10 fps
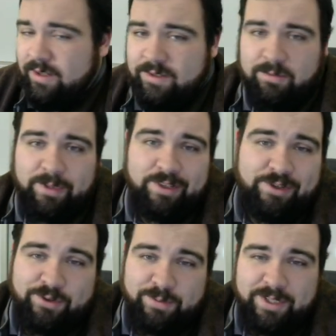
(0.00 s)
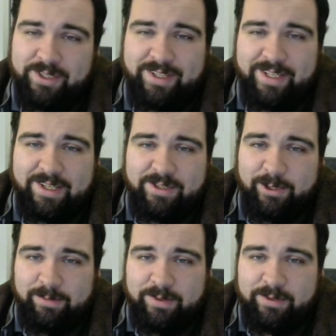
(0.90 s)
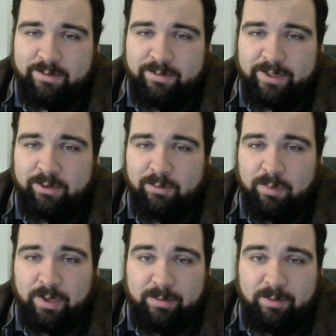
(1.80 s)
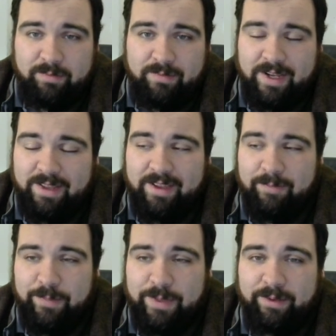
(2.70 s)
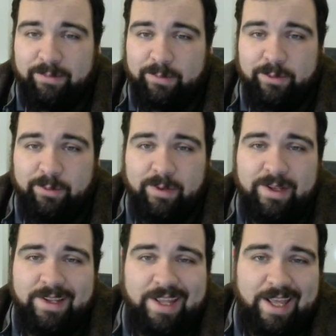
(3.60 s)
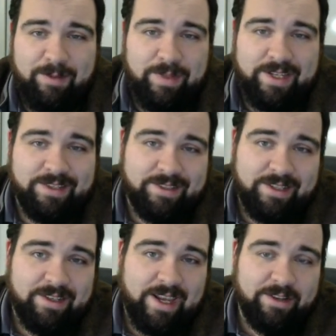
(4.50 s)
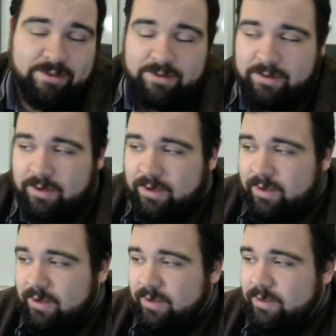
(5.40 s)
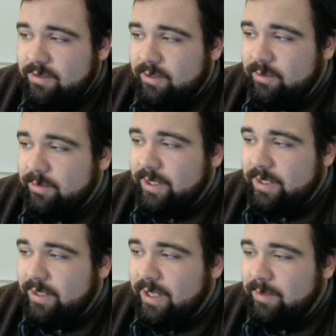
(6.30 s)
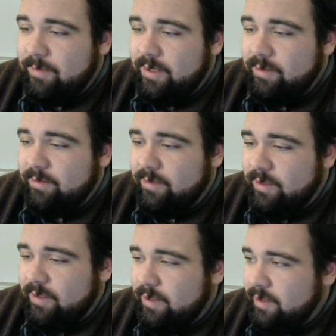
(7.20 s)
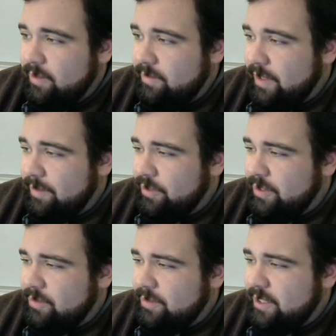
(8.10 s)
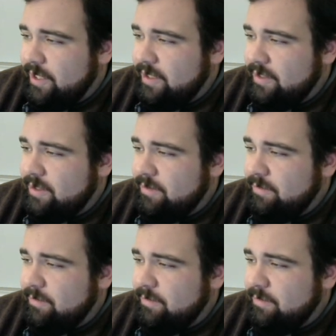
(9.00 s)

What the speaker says: So what we're going to do is we're just going to kind of solve this through like a normal problem and then pick through A, B, and C answers. So we get a time of 5.2 seconds.